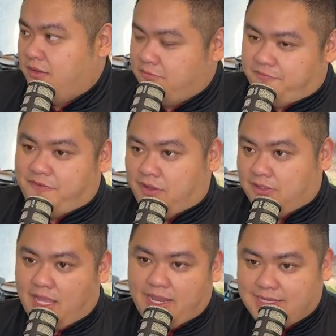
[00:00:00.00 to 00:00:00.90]
felt
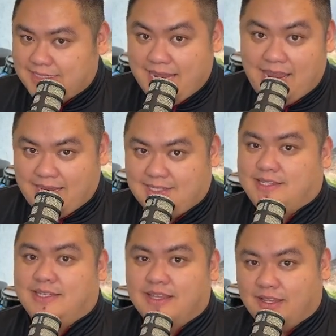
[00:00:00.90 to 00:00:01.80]
like
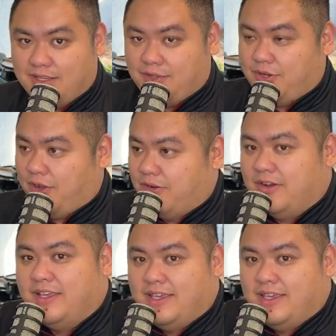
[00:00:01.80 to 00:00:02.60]
days, you know?